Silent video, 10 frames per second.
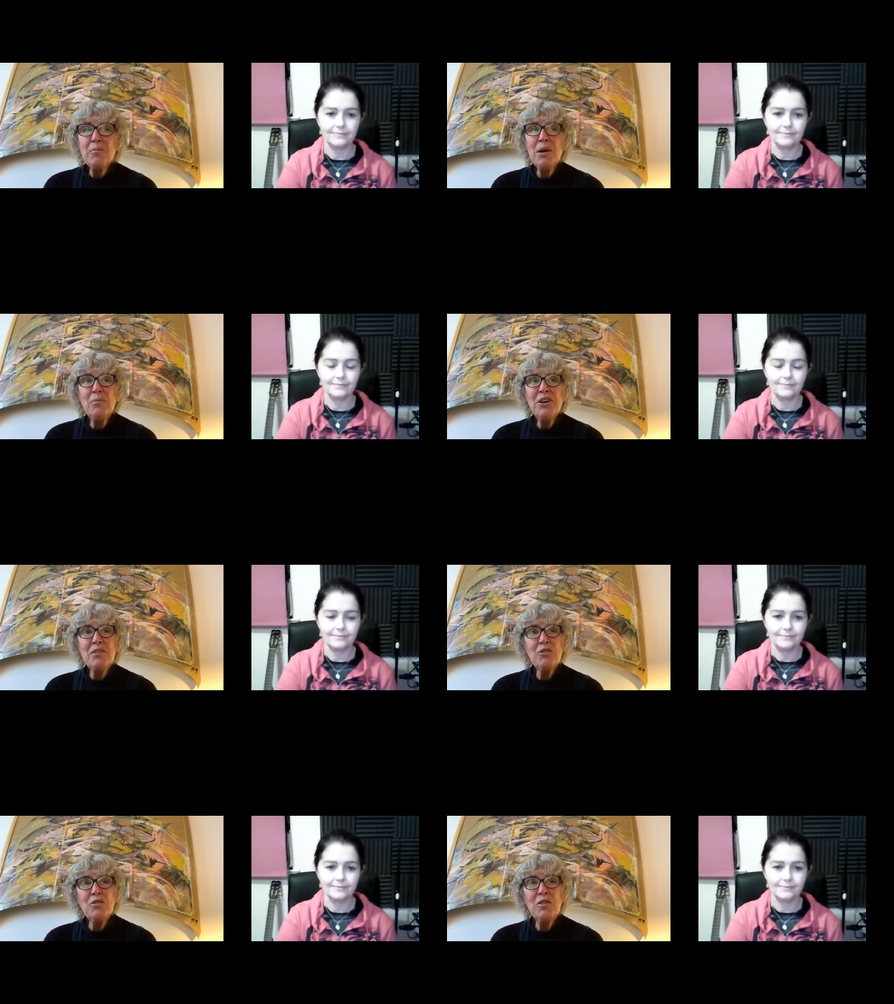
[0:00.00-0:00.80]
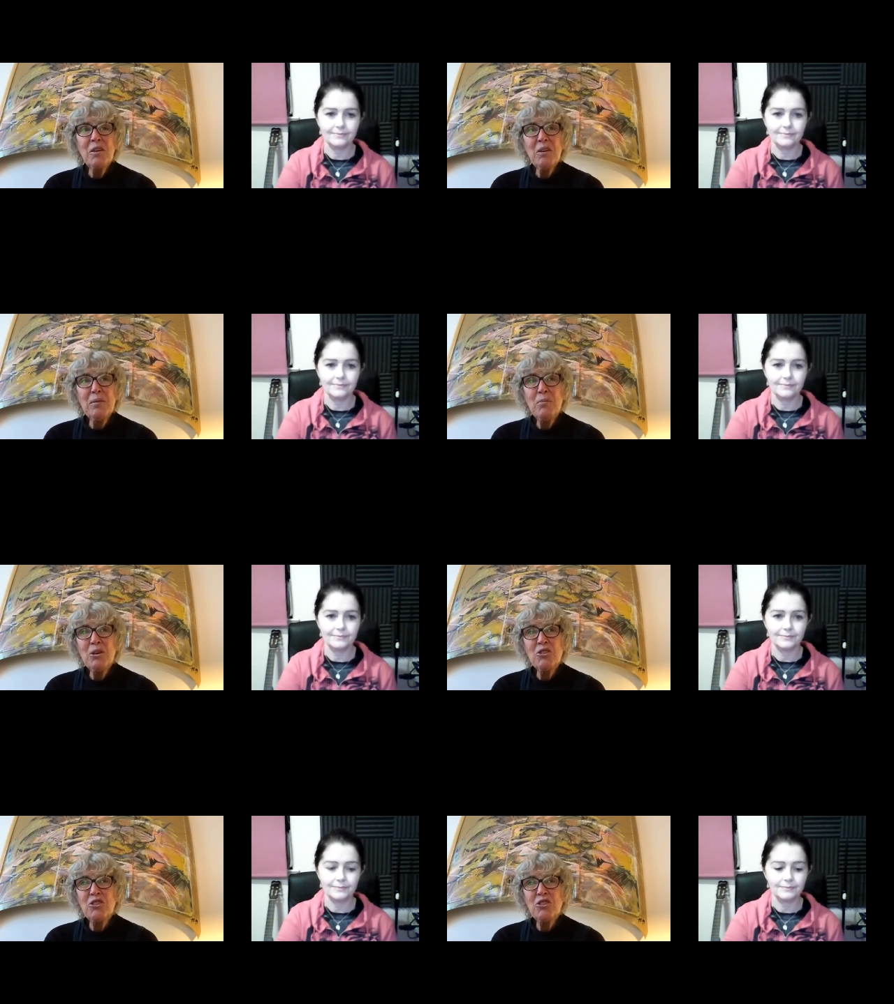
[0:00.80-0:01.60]
Speaker 1: My mother was very
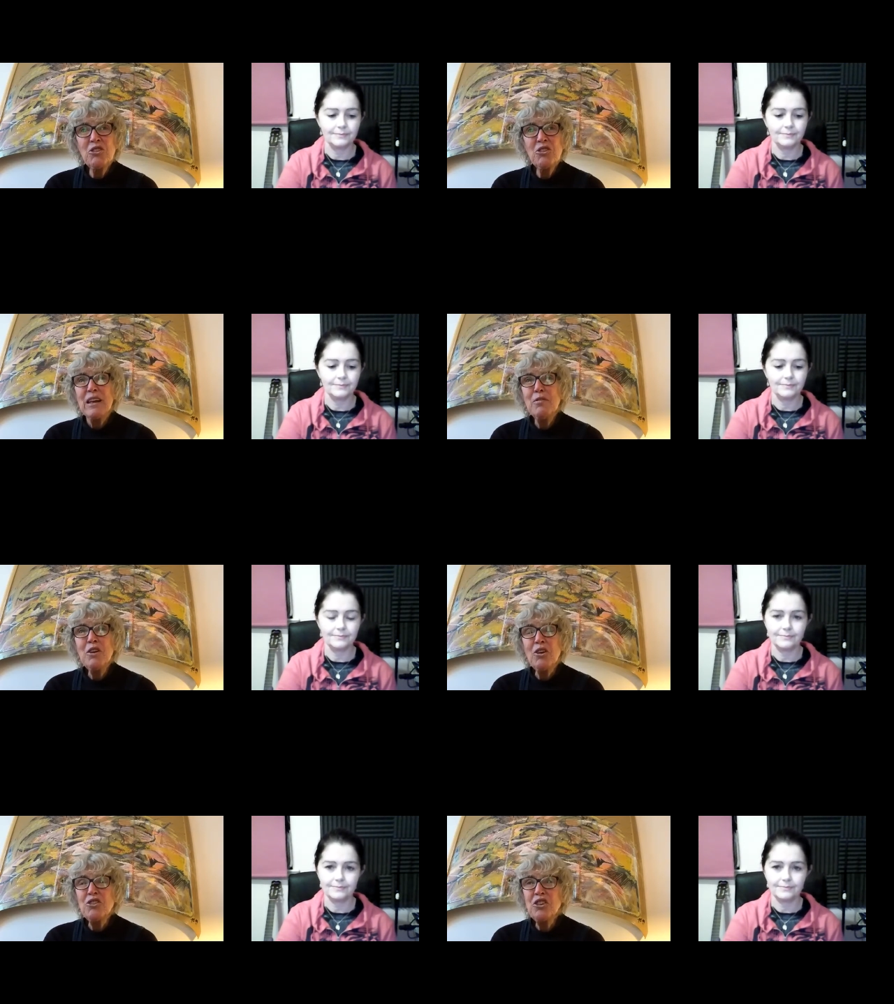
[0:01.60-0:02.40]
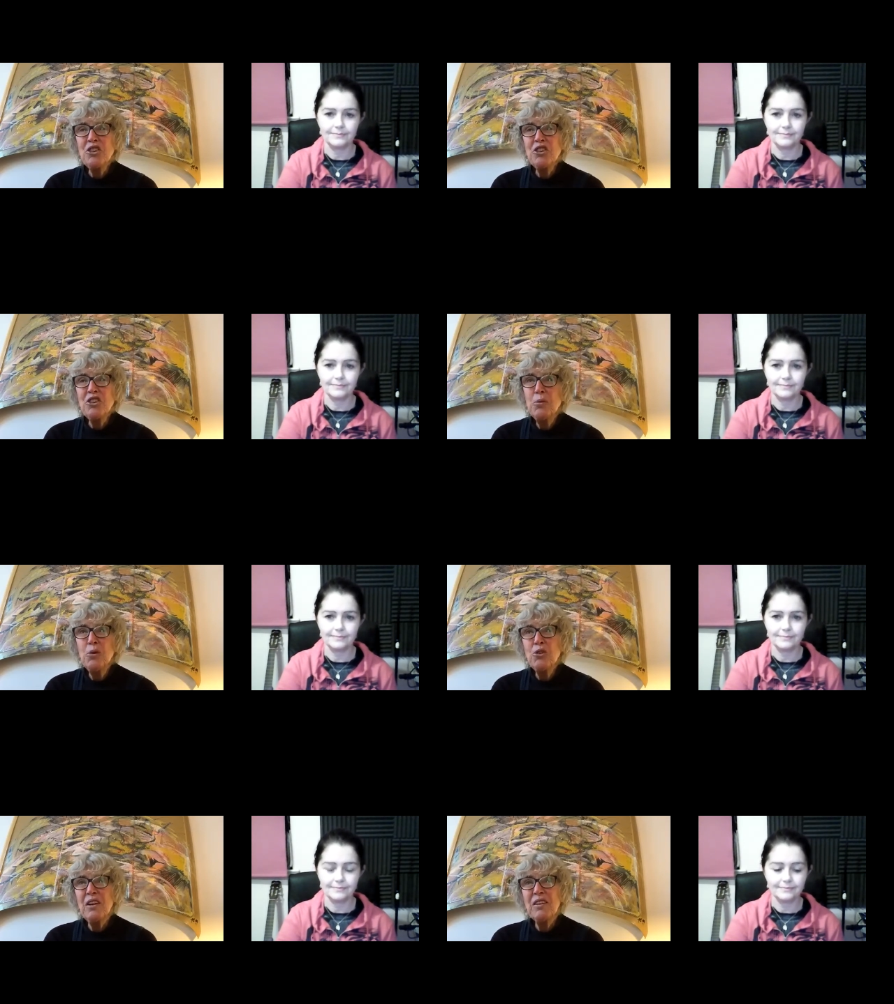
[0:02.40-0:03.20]
much giving us
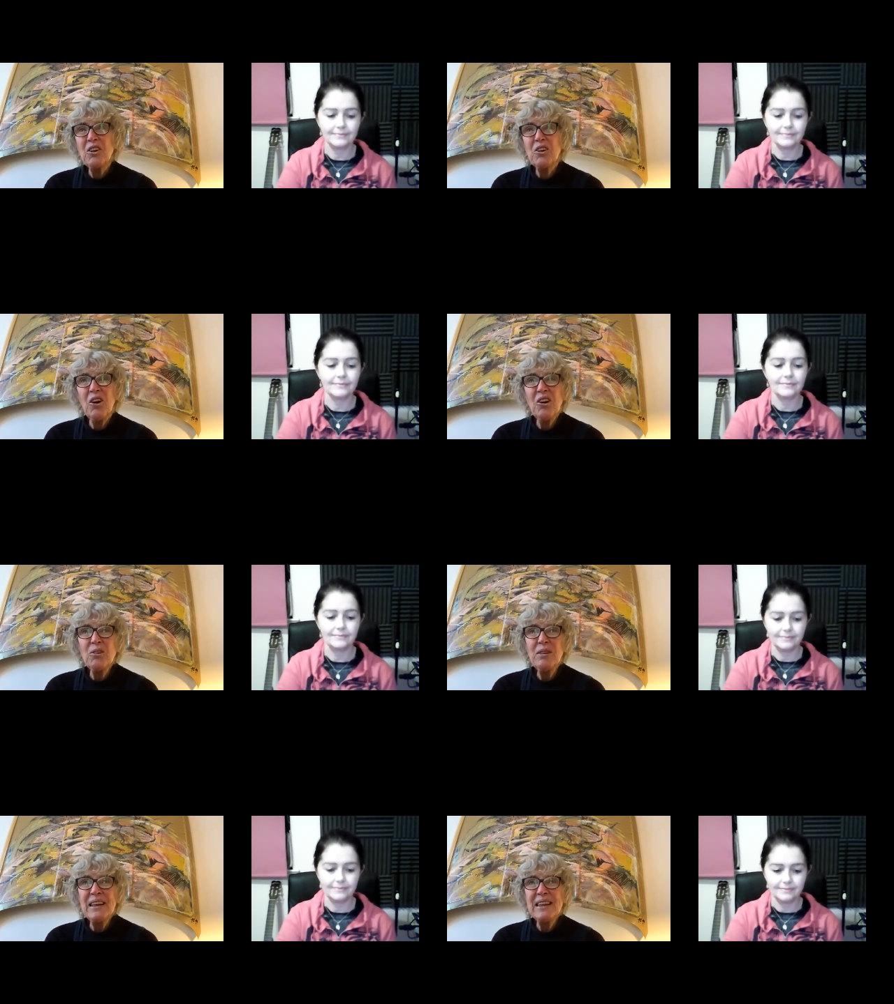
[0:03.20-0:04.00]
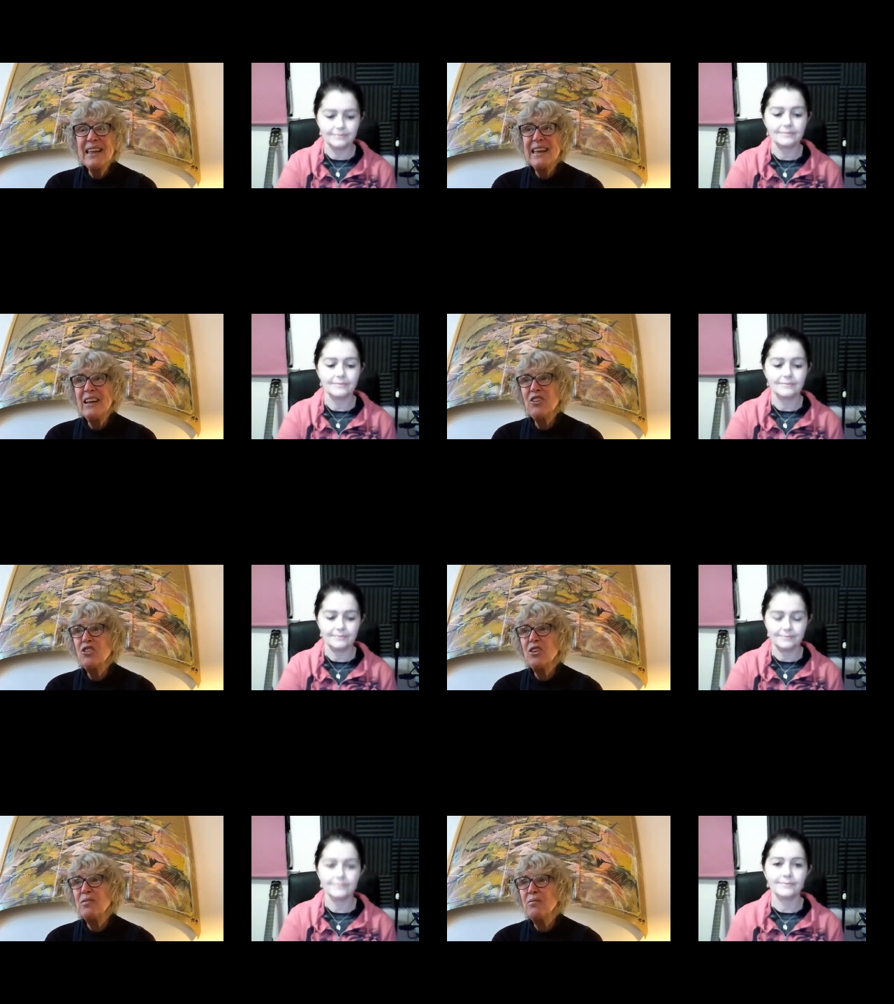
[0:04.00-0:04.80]
sketchbooks and coloring
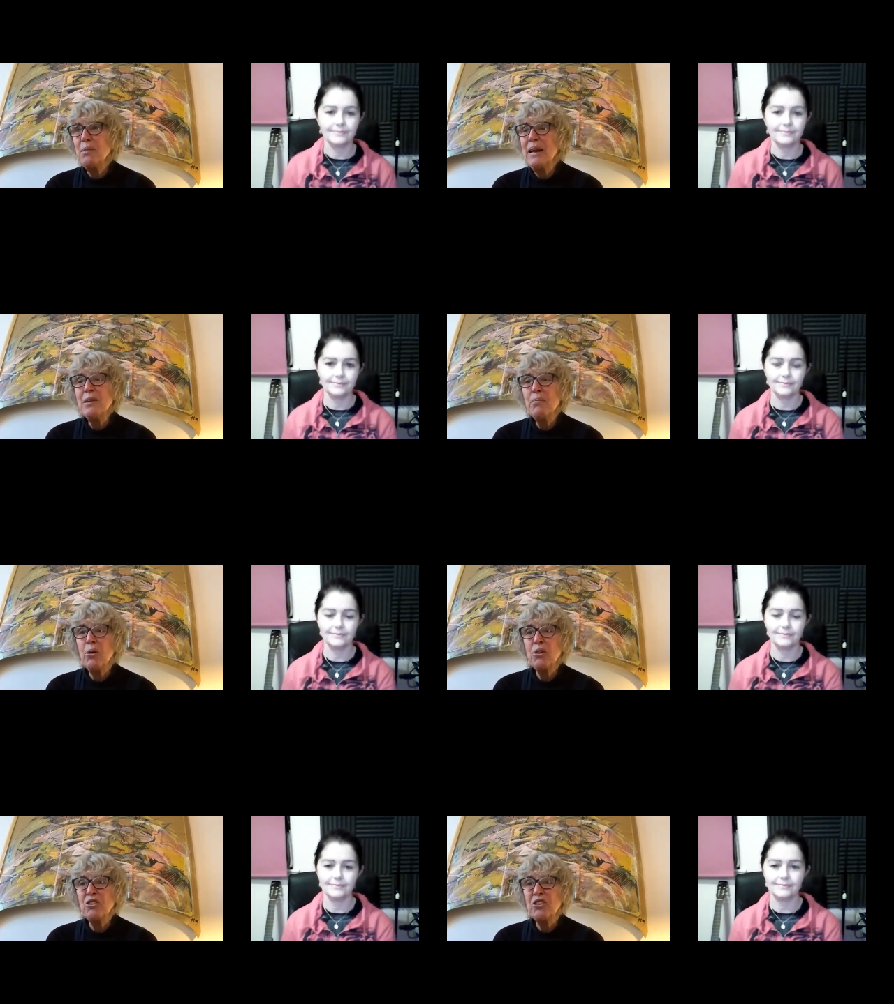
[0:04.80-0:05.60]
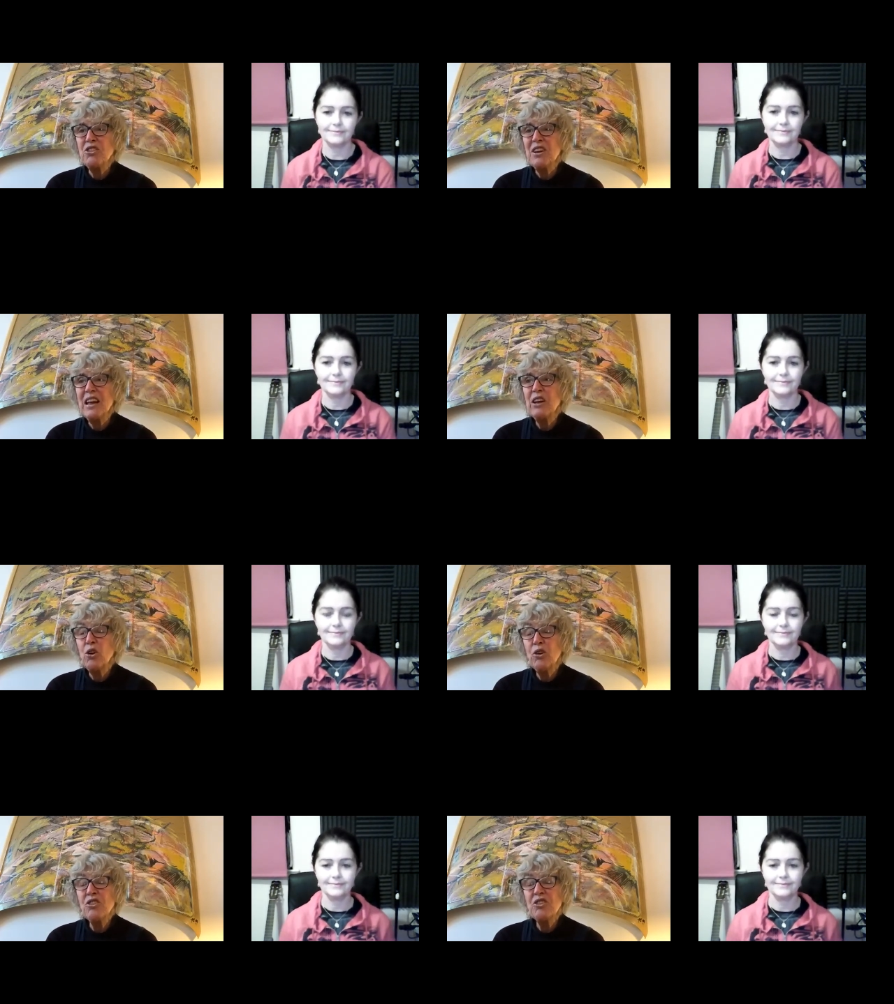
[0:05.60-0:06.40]
things and paint boxes and
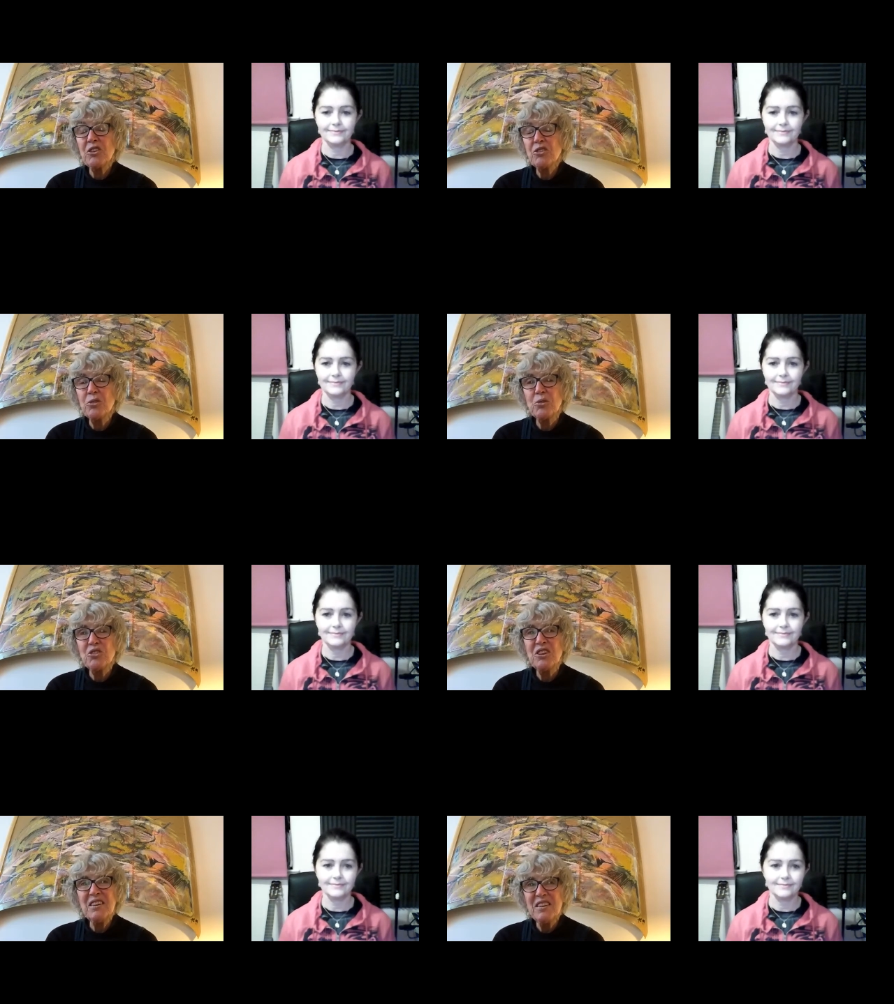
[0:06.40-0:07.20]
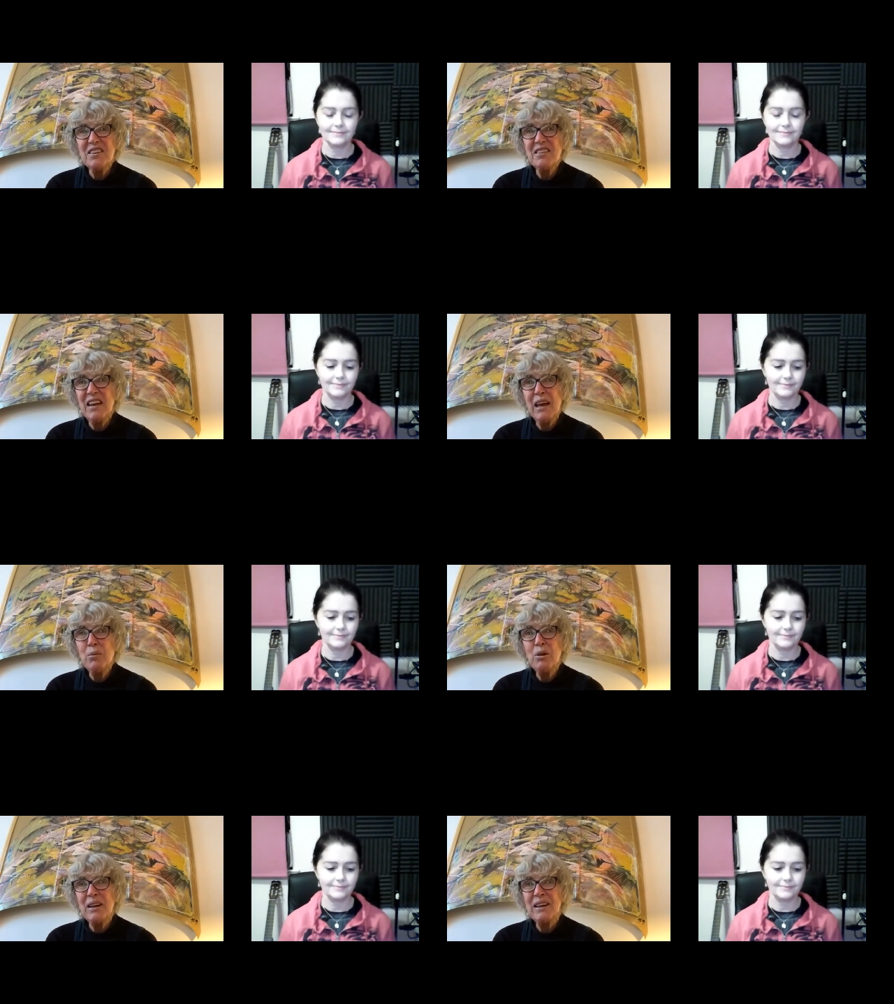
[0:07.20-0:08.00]
encouraged us to sit at a
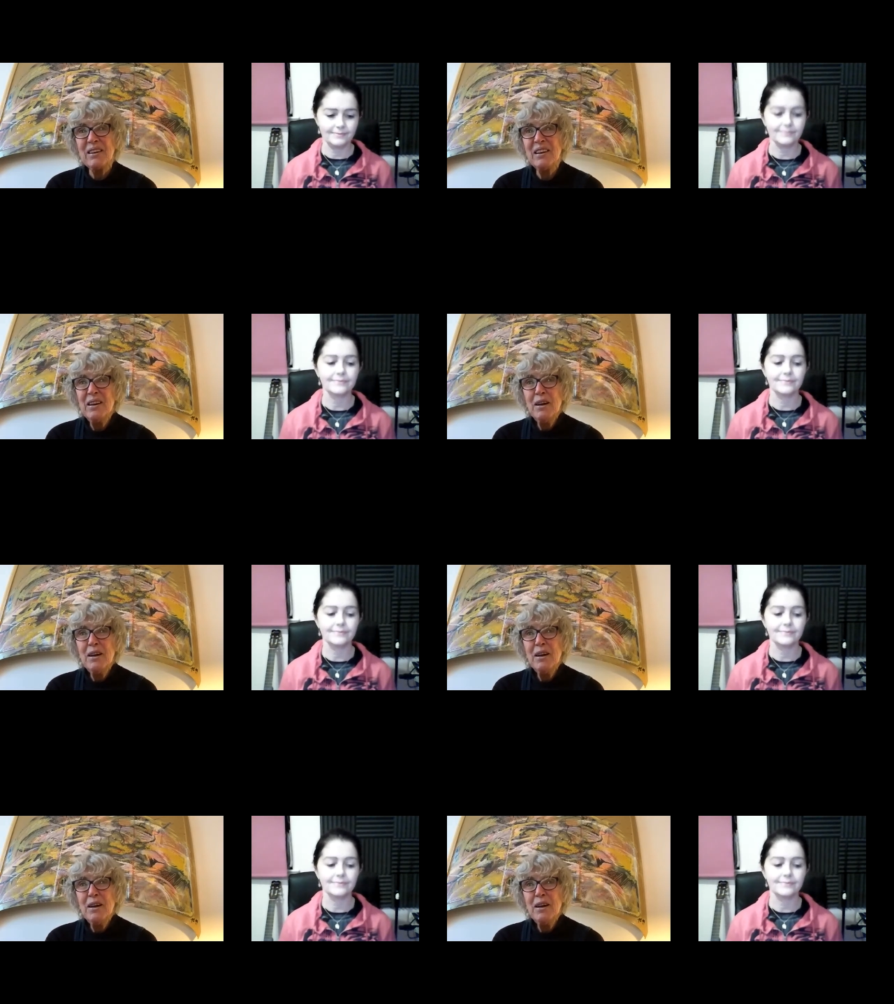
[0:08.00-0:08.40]
table and